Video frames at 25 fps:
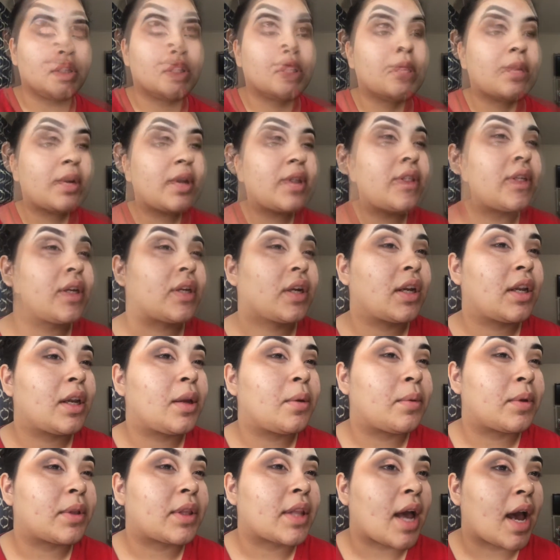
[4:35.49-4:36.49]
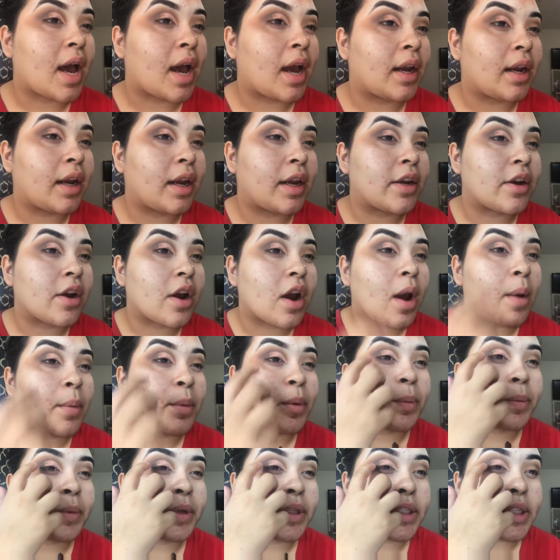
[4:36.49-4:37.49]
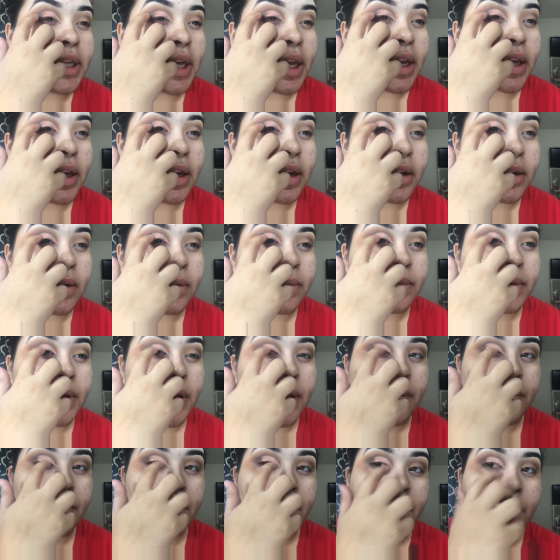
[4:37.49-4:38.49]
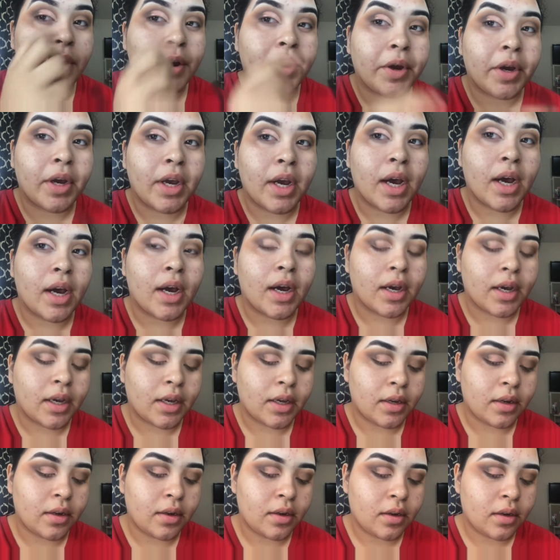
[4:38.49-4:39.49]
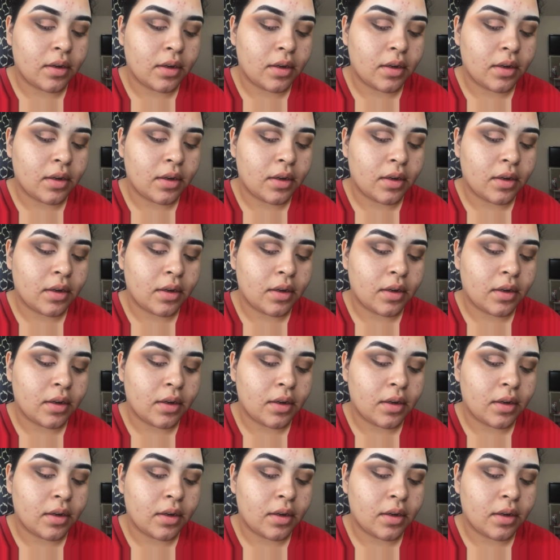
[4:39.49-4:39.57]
So basically with the eyeliner, I'm going to be taking it up very high,